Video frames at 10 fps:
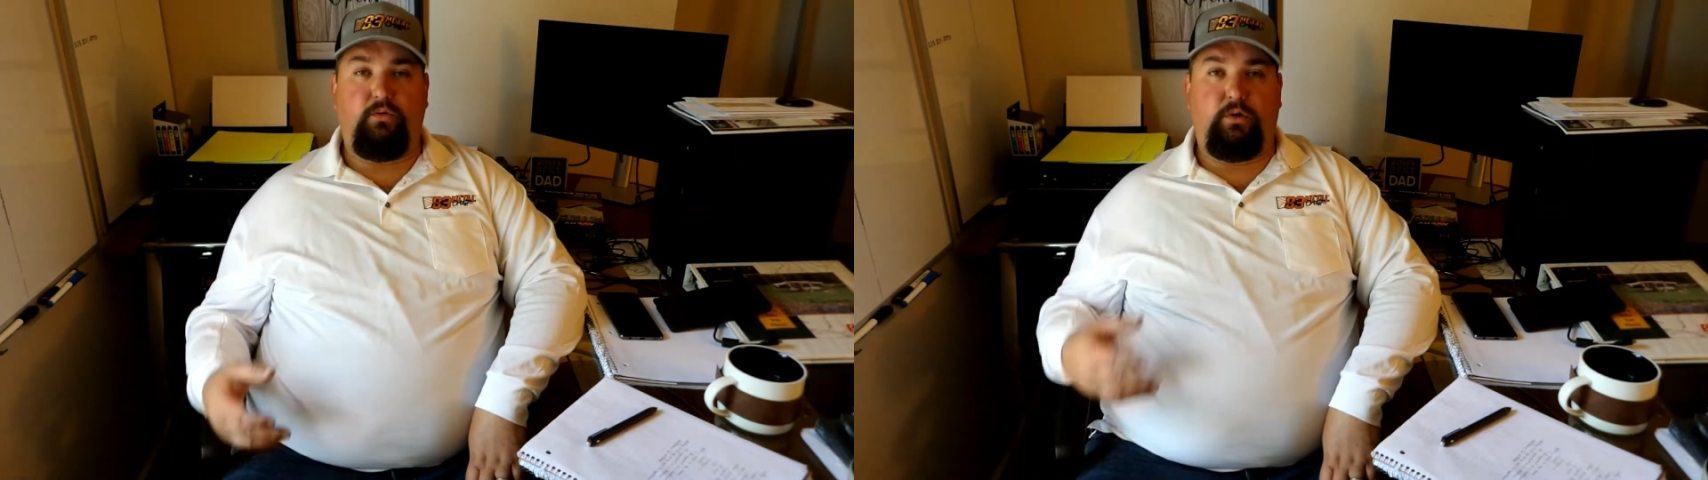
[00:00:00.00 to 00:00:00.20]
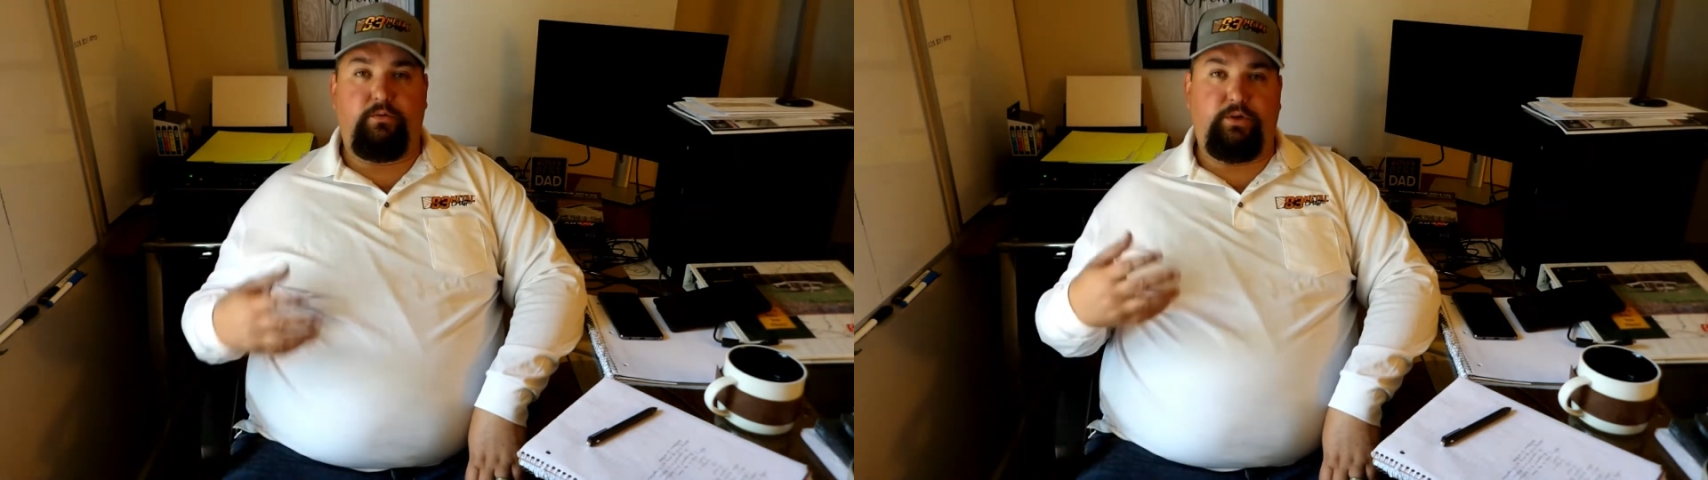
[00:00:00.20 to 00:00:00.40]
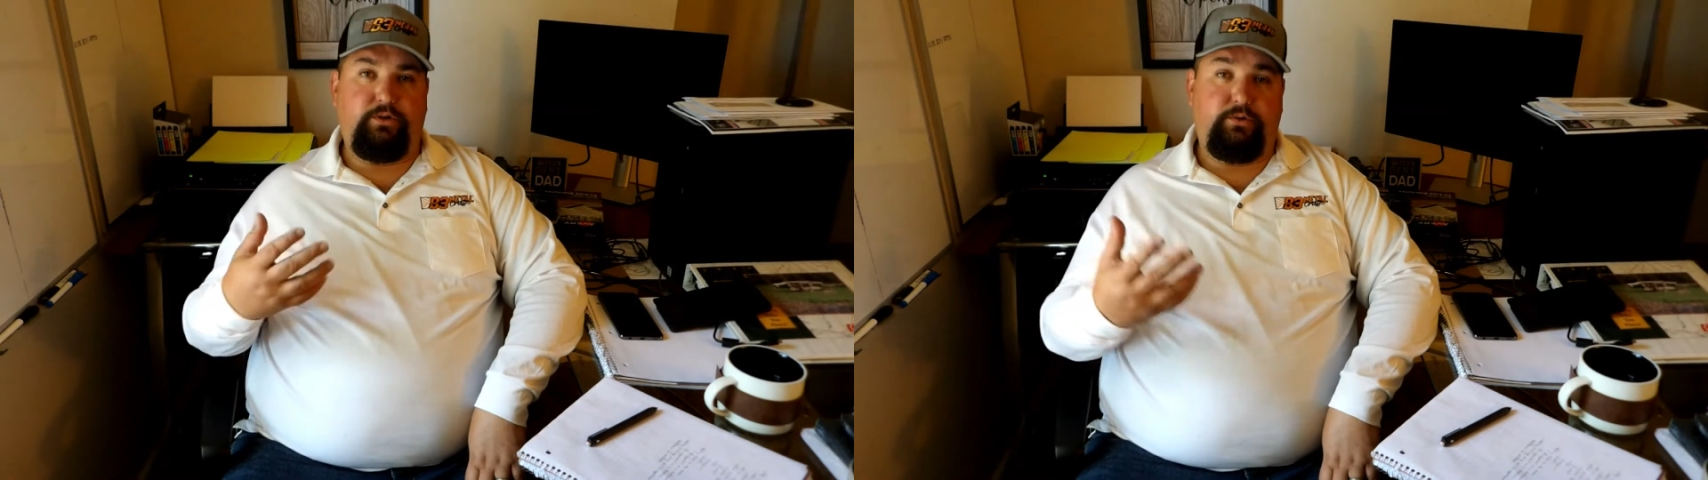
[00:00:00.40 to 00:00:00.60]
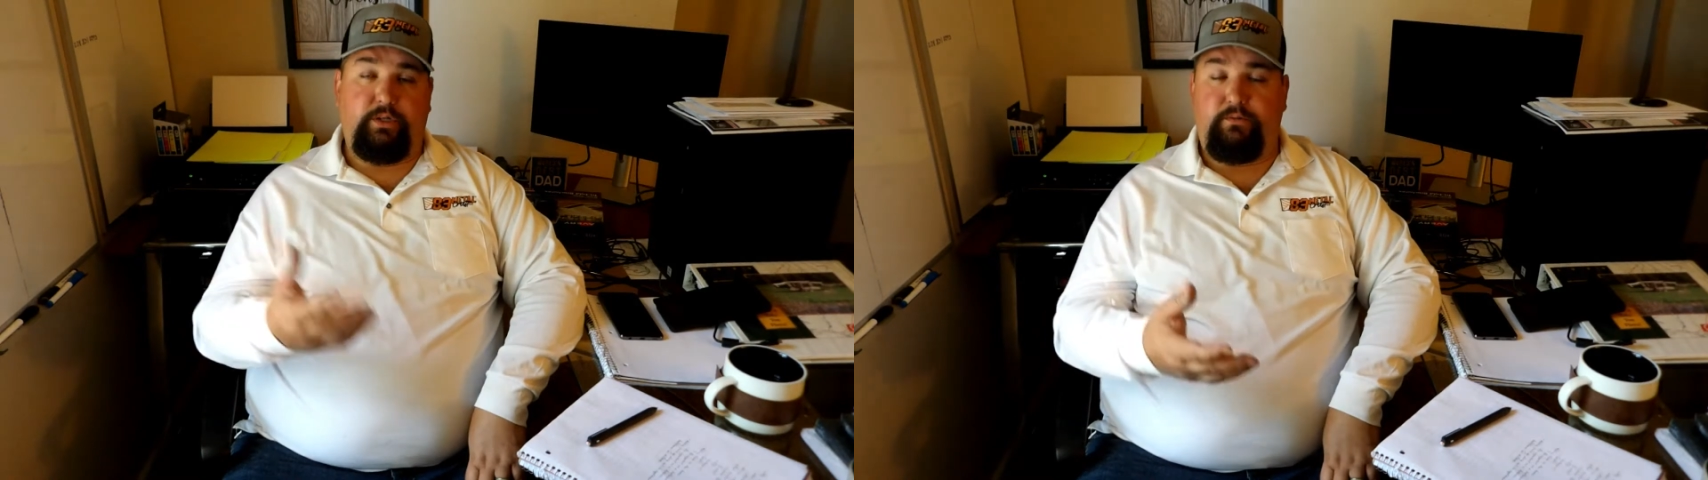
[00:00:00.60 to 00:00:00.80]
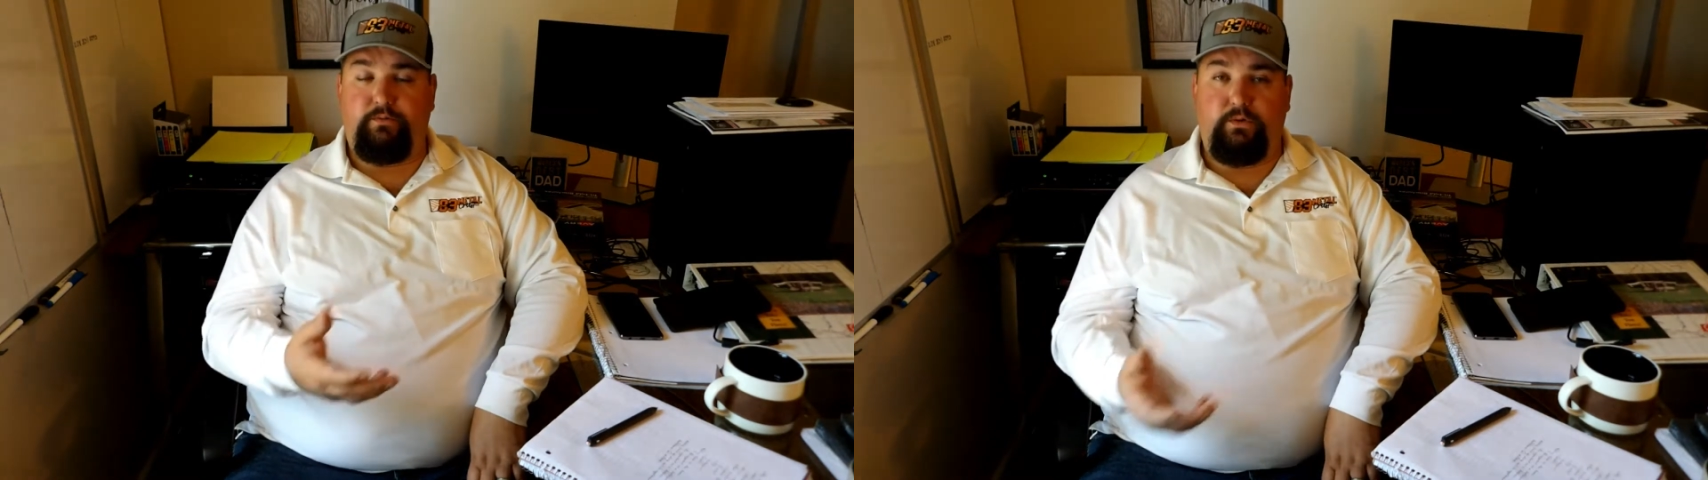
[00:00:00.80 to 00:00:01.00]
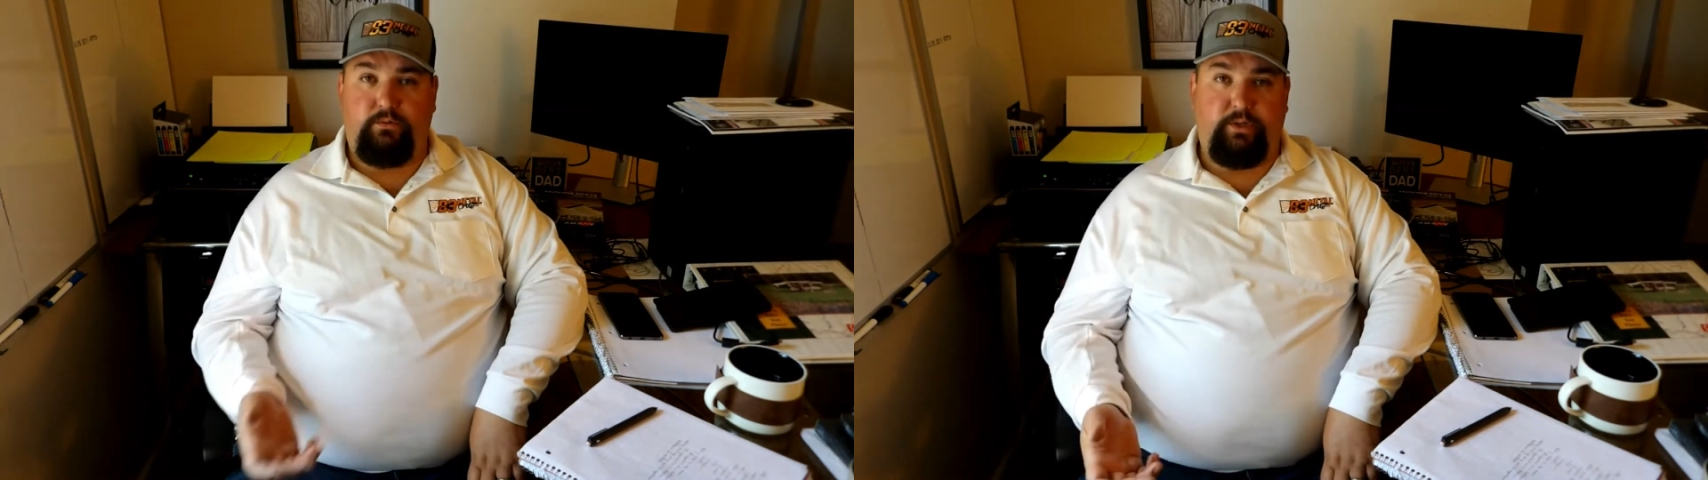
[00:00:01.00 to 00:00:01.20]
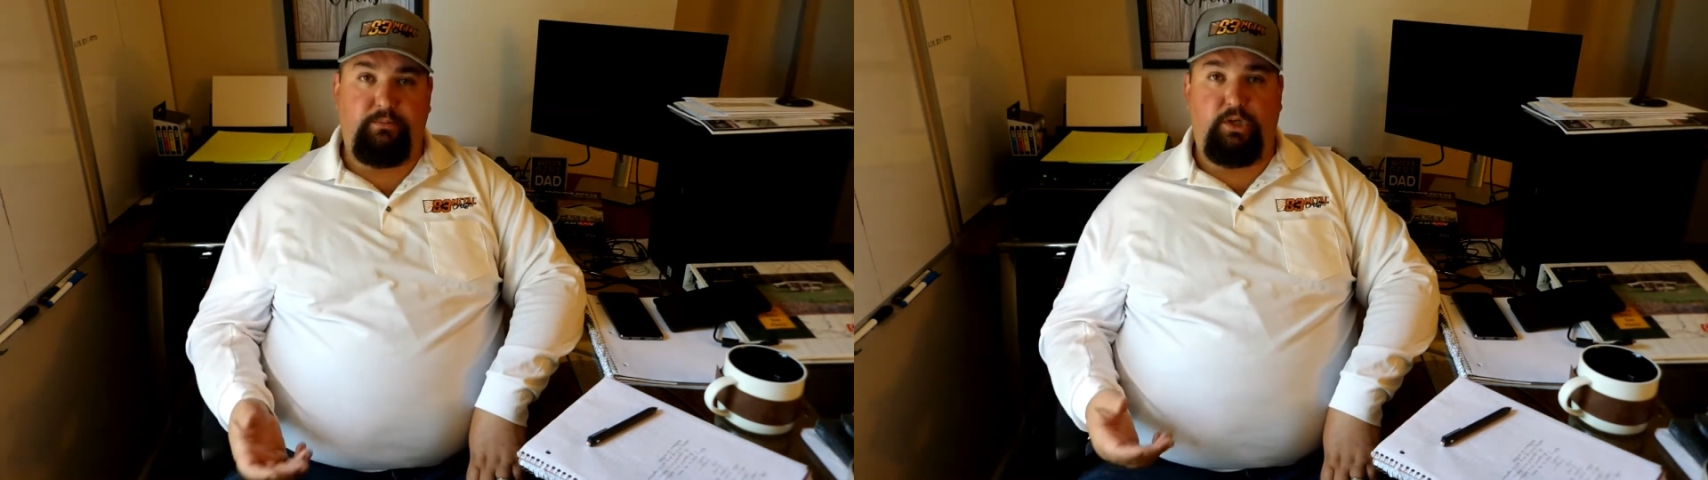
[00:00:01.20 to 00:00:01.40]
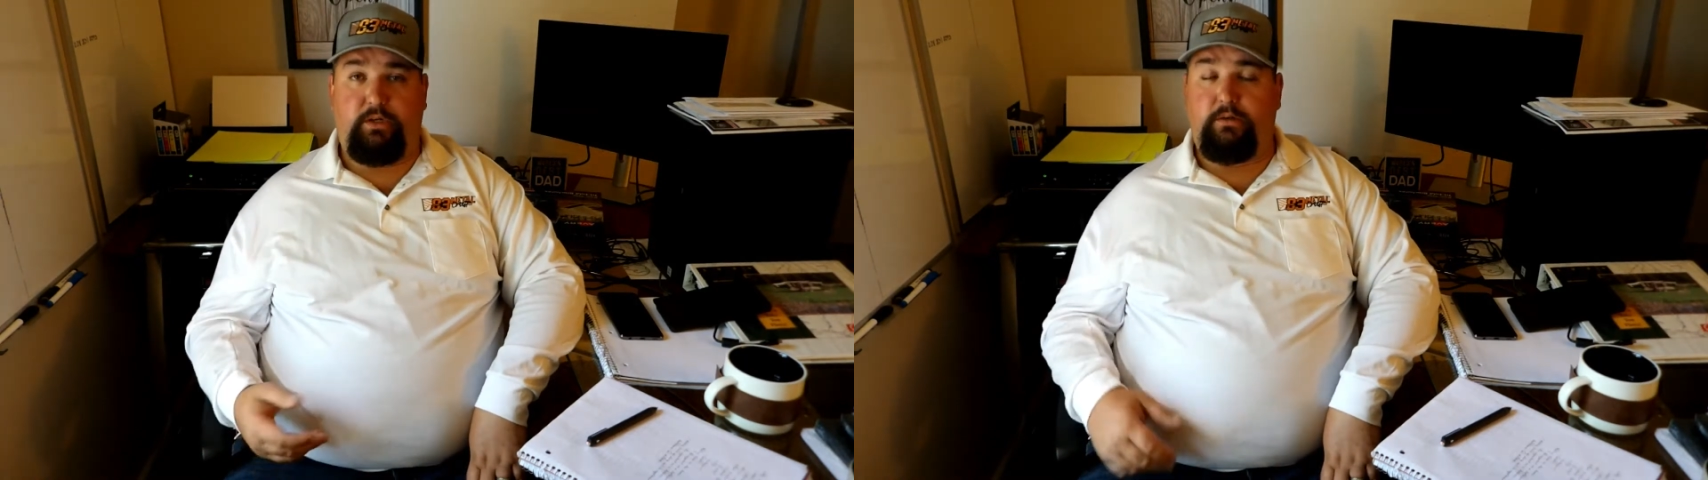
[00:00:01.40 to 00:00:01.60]
or if you're doing a full
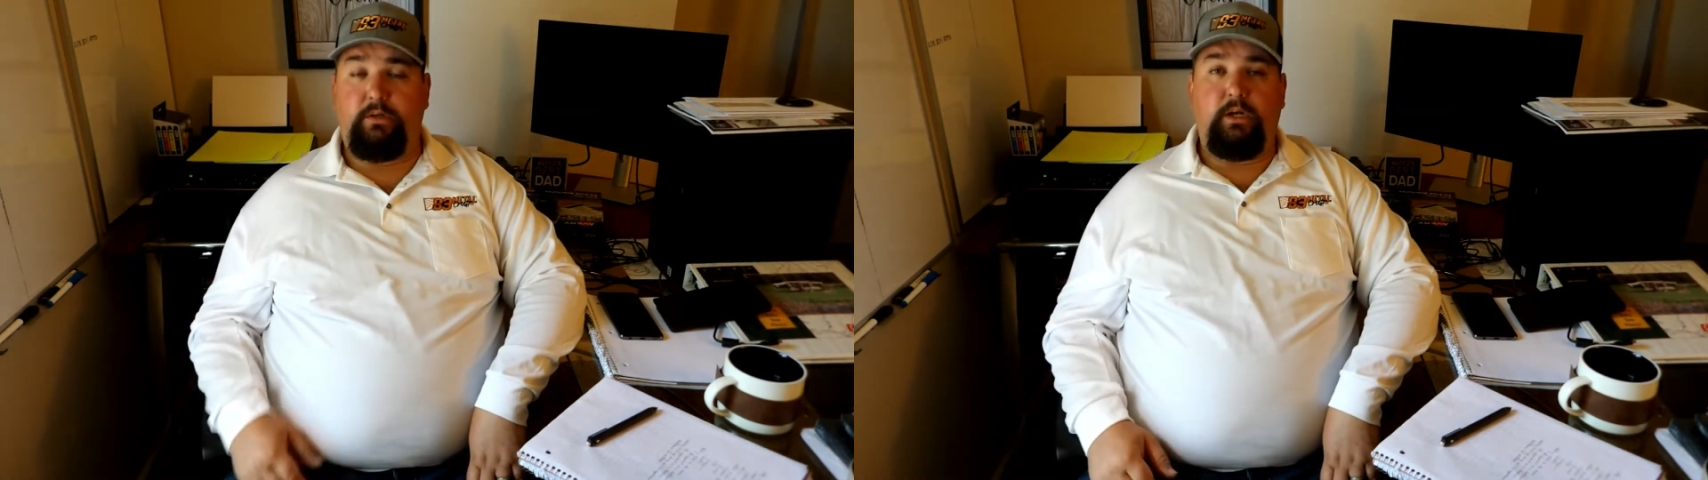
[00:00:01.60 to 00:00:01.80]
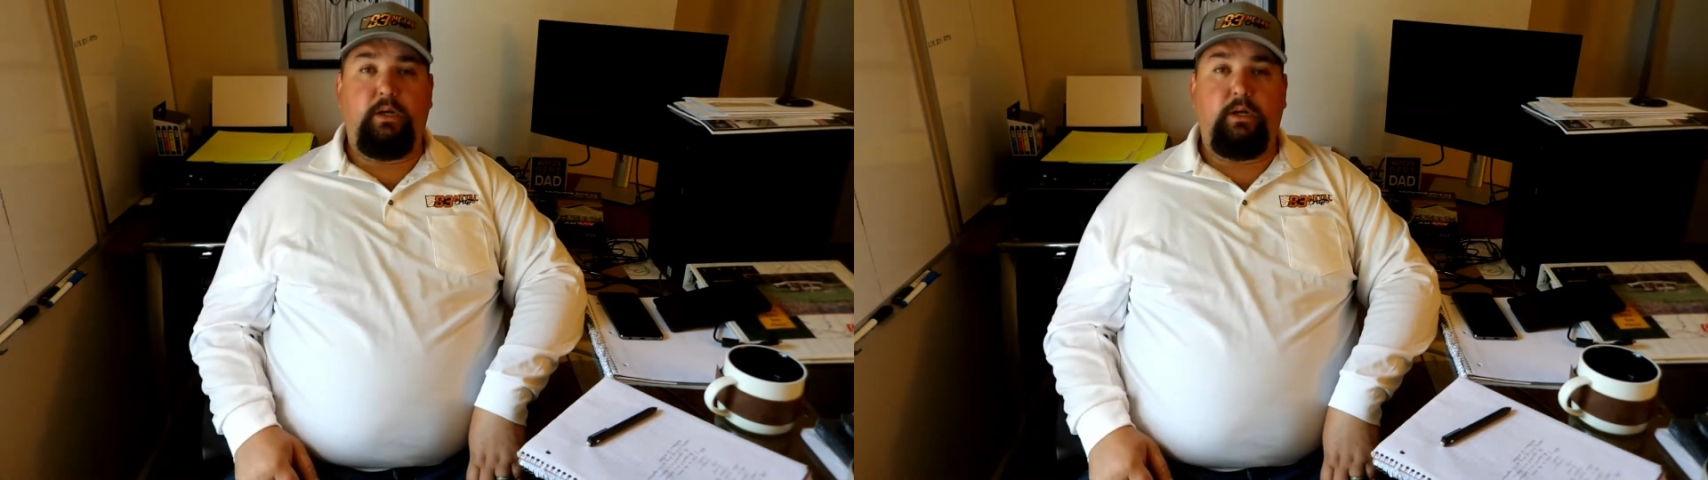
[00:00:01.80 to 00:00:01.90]
remodel,